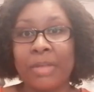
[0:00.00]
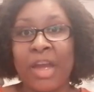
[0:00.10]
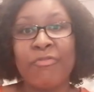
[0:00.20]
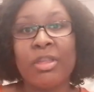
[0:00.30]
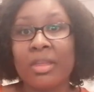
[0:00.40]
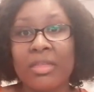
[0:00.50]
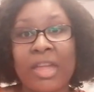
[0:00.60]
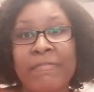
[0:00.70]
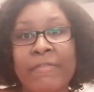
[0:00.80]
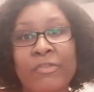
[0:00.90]
everything
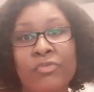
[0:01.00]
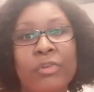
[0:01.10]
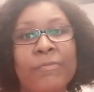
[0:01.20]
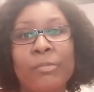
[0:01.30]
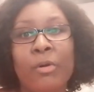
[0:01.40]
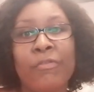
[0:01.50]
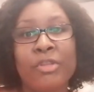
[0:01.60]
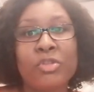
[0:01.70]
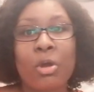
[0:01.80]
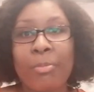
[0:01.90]
they've ever dreamed of
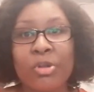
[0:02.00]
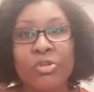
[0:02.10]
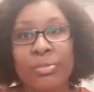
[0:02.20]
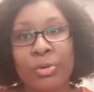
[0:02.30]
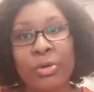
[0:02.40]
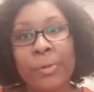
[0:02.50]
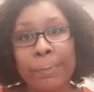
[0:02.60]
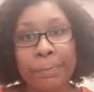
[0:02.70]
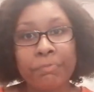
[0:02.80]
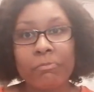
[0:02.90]
and so much more,
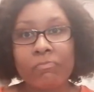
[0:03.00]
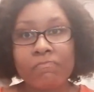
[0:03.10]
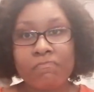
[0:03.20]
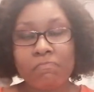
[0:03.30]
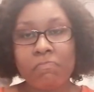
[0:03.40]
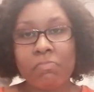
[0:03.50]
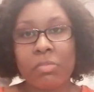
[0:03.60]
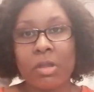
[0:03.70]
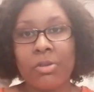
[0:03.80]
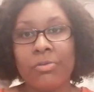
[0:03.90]

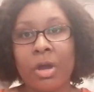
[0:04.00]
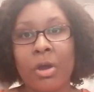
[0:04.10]
you